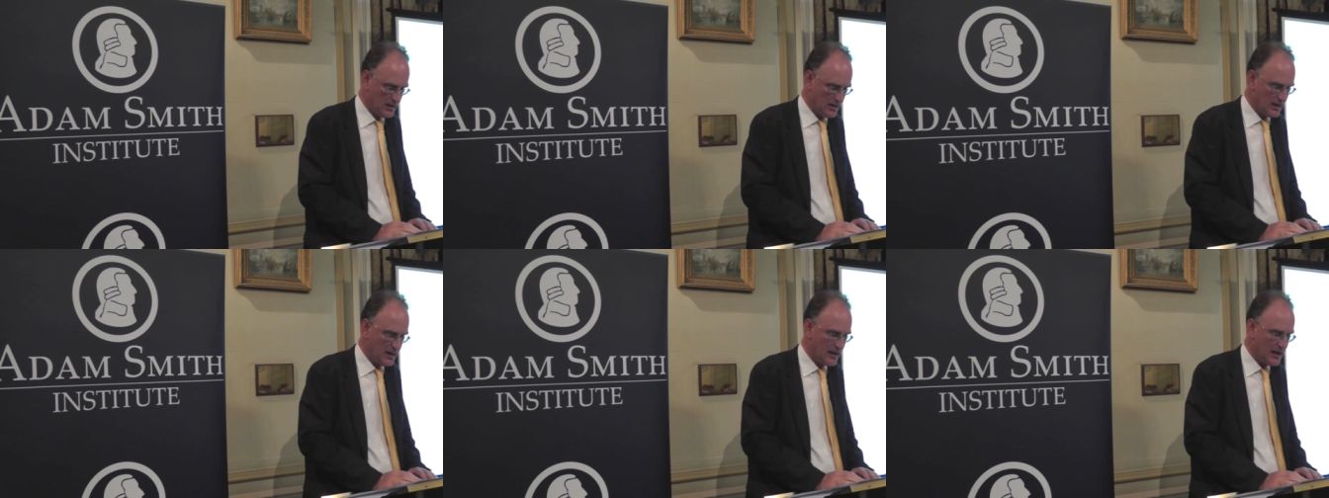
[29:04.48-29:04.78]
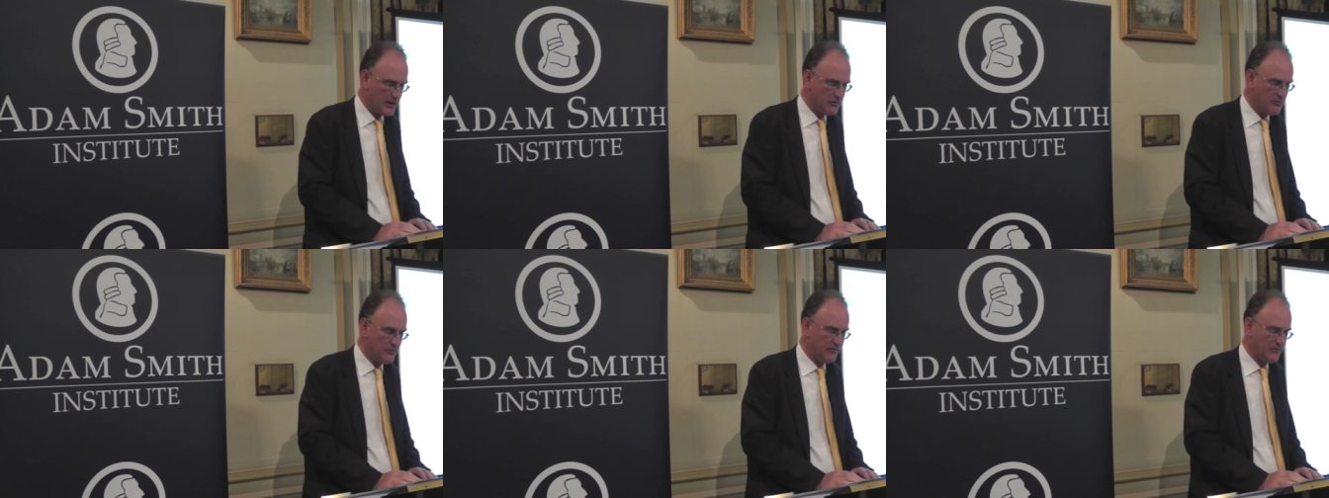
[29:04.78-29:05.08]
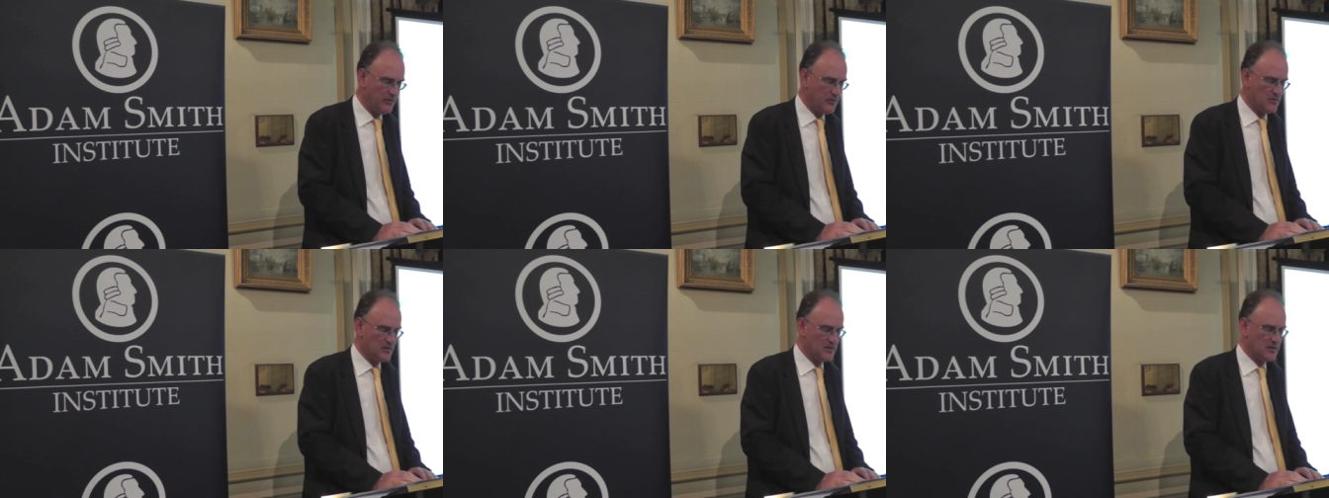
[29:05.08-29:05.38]
then I
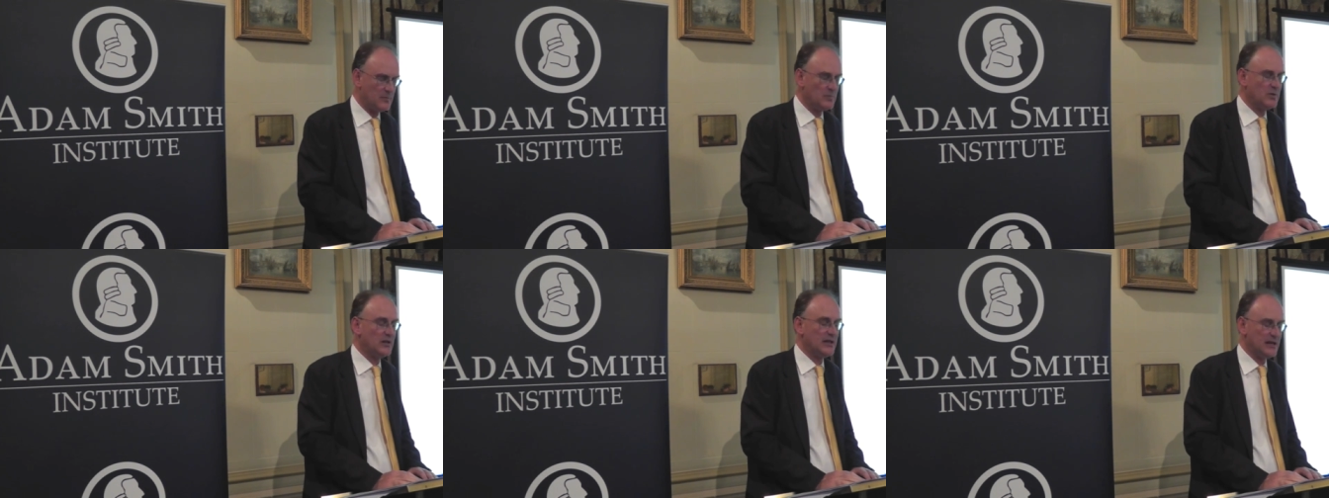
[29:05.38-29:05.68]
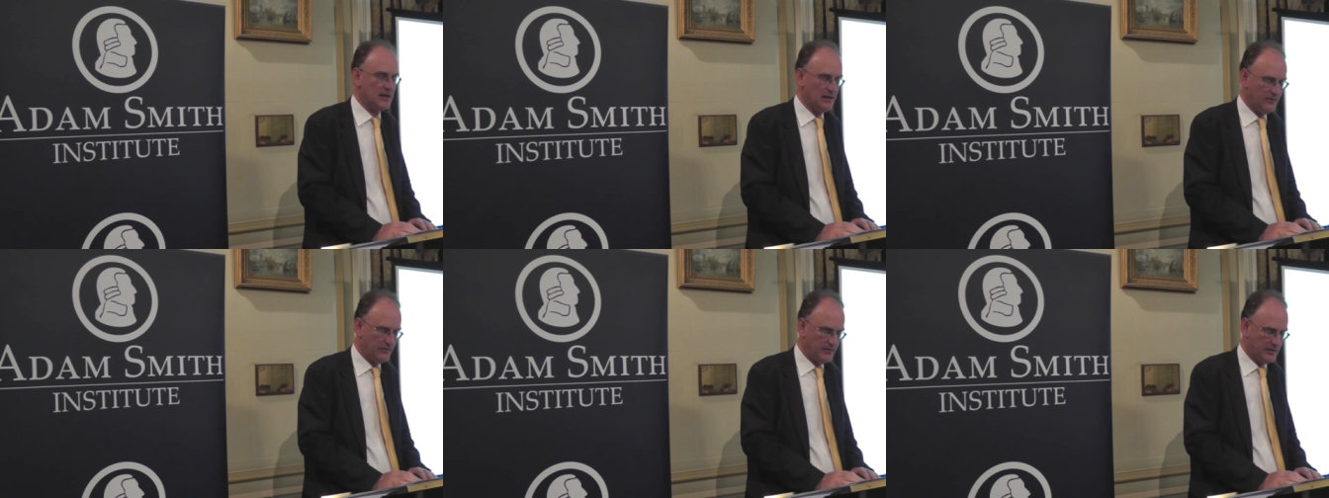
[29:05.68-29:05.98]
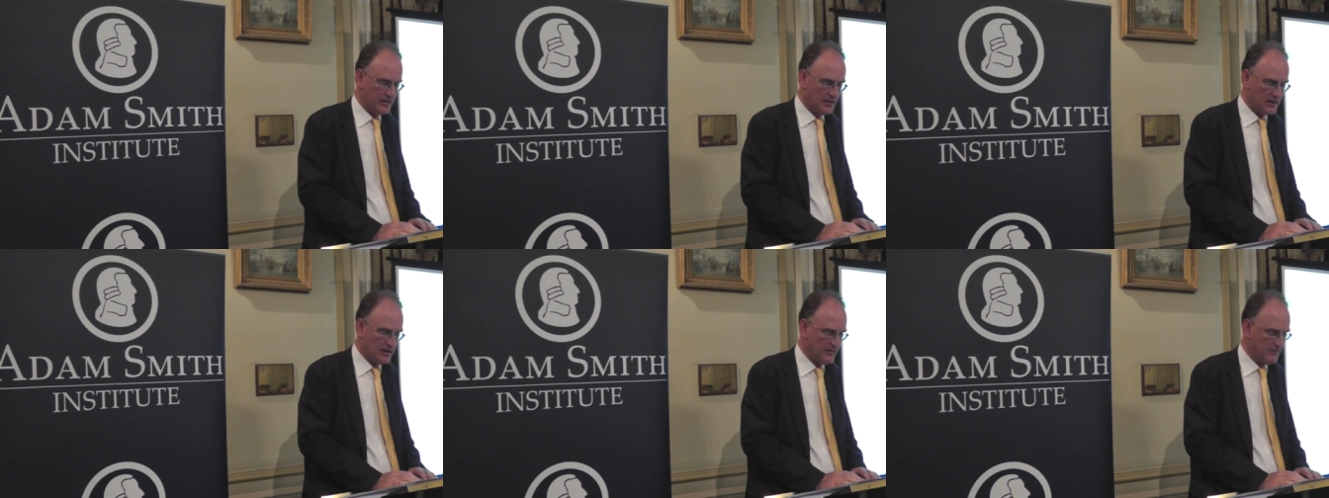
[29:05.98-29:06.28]
refuse to believe
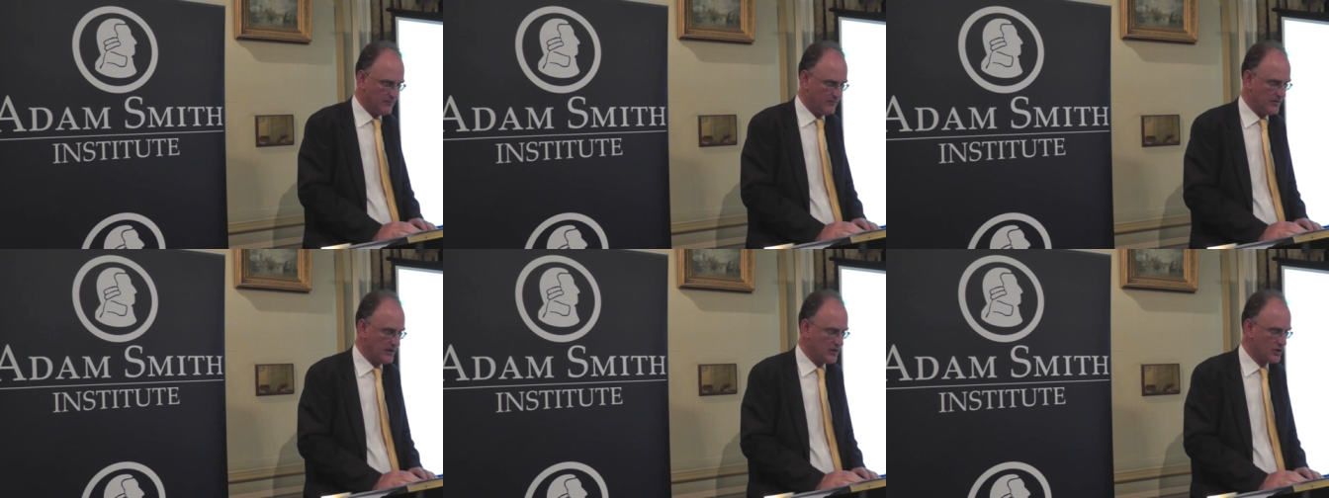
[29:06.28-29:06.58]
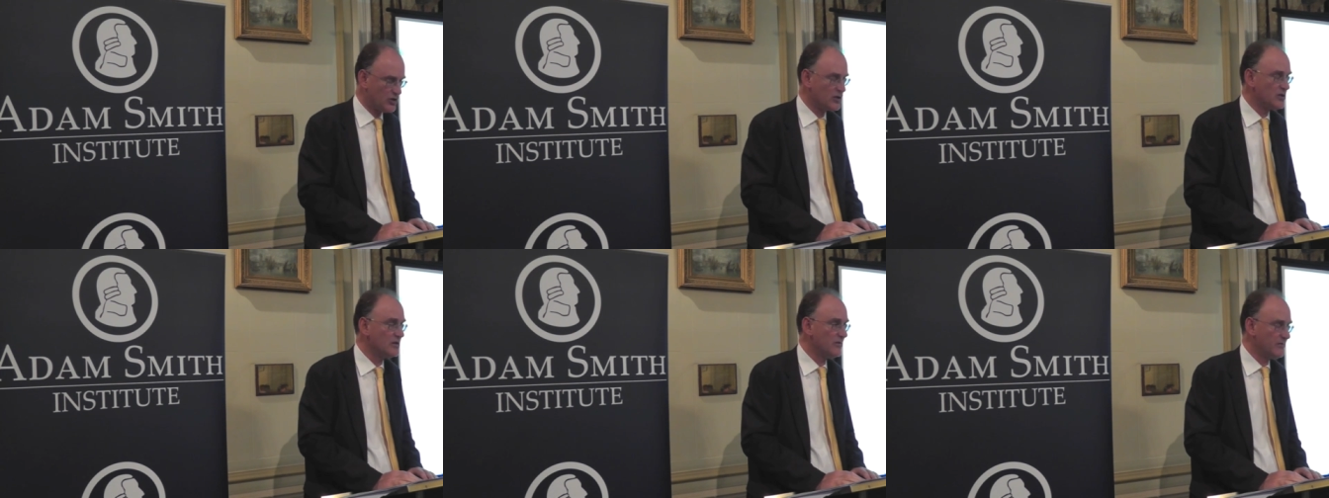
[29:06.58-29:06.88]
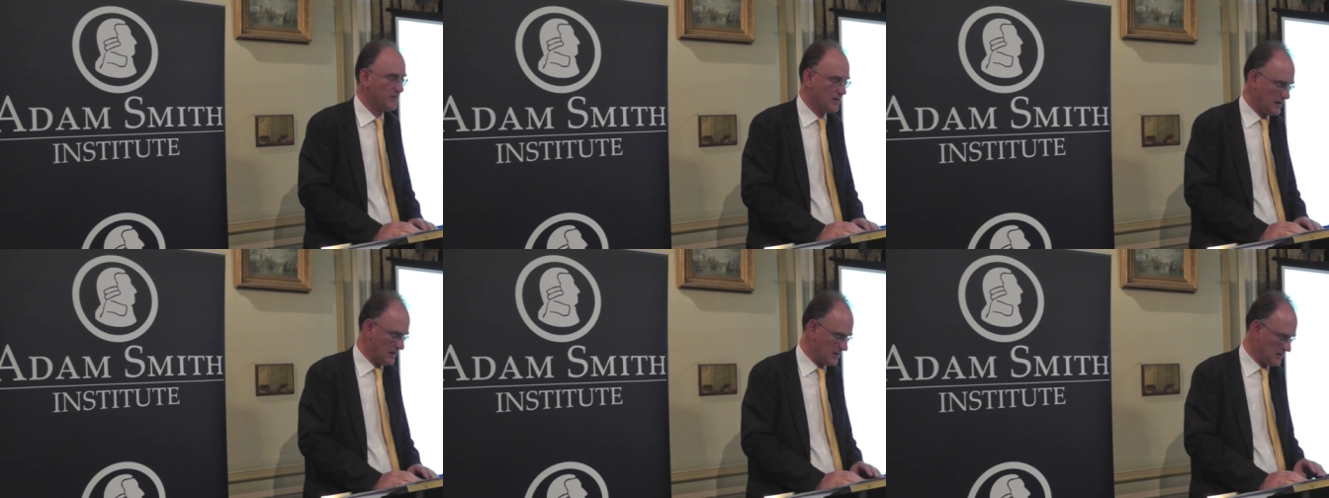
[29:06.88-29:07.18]
that the invention
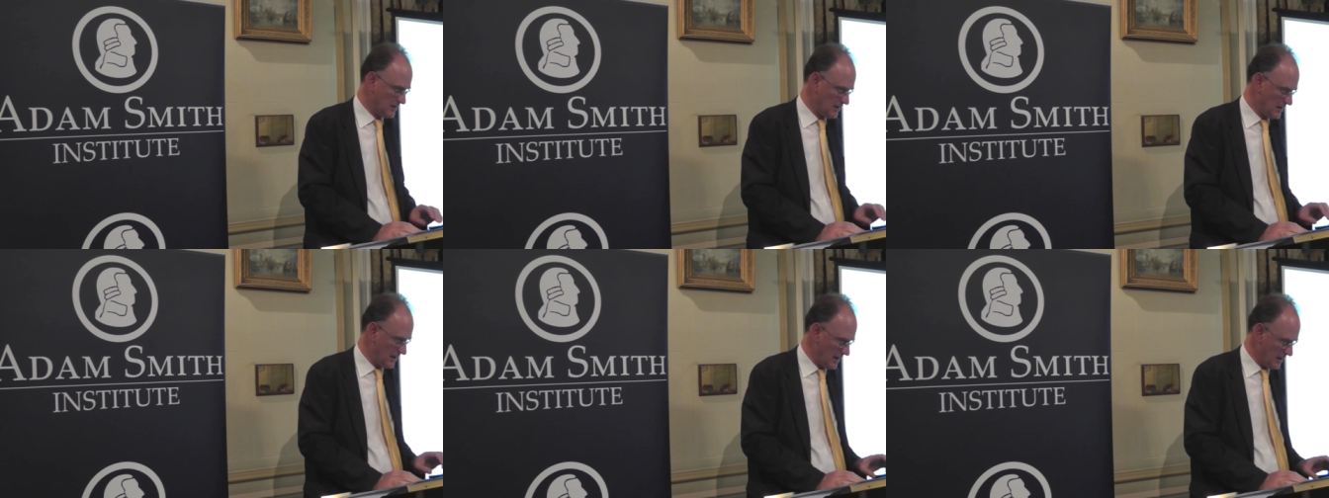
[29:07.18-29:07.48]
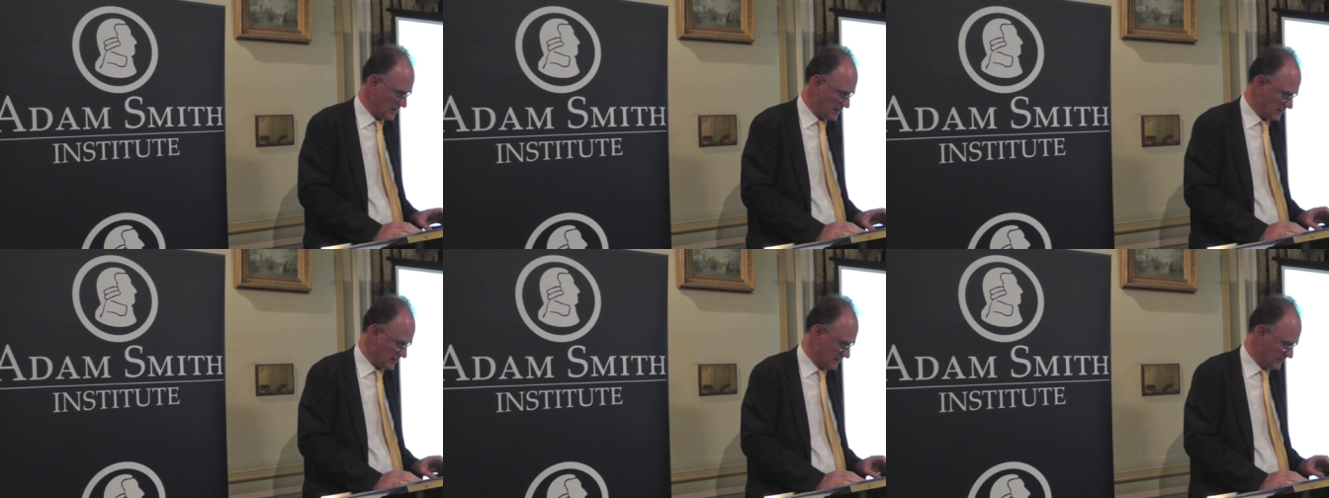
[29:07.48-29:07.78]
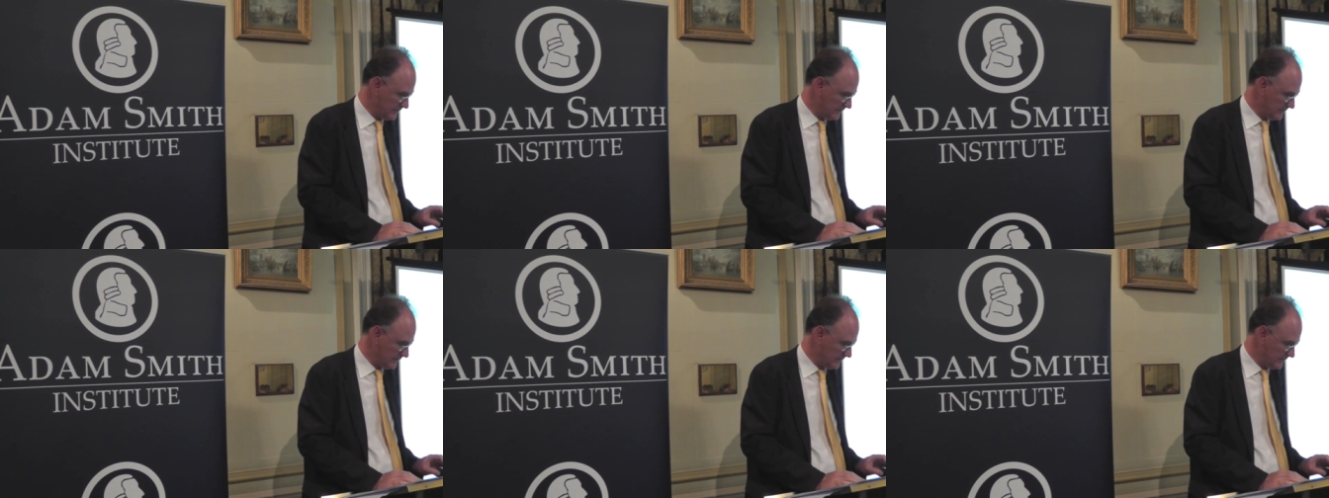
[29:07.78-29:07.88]
of the internet,